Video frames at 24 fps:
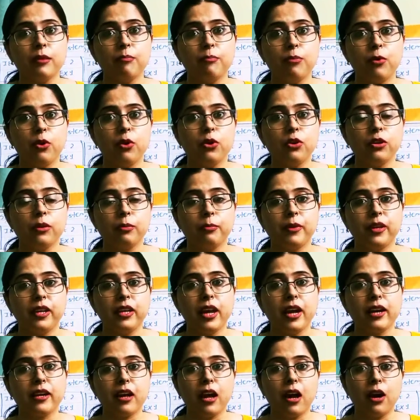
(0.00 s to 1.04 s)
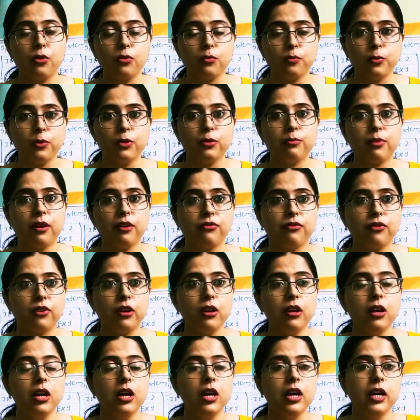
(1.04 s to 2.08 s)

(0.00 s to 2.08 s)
port B at output buffer,